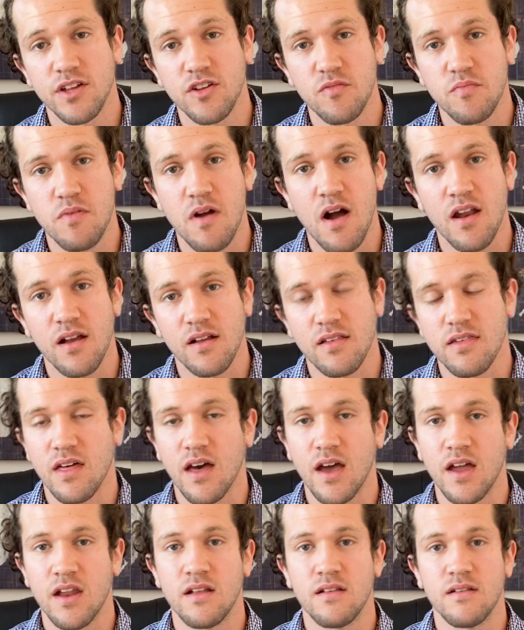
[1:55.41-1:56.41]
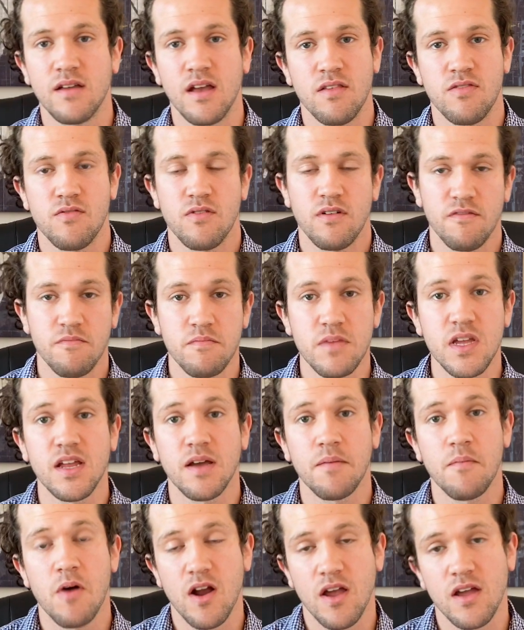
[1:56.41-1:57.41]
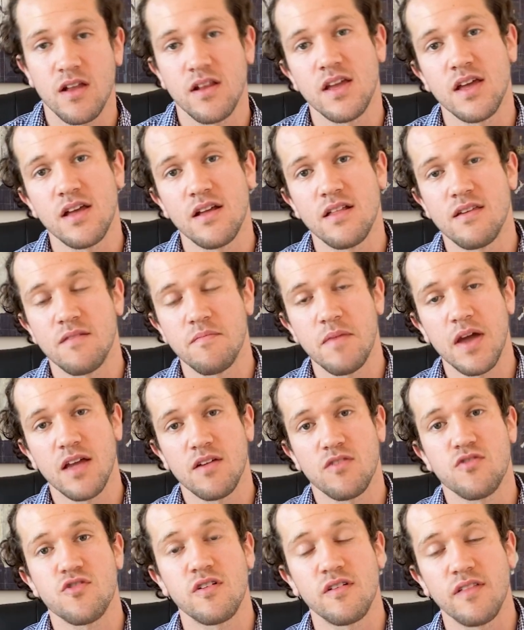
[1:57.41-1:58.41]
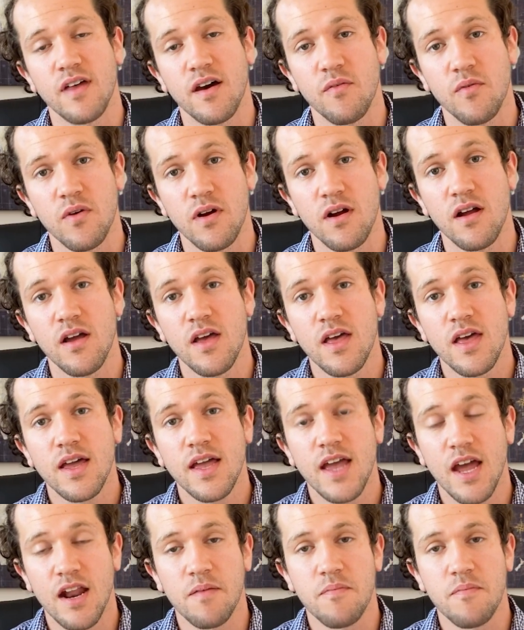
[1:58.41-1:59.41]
new product line and, and, sort of meeting market needs and making sure that we're getting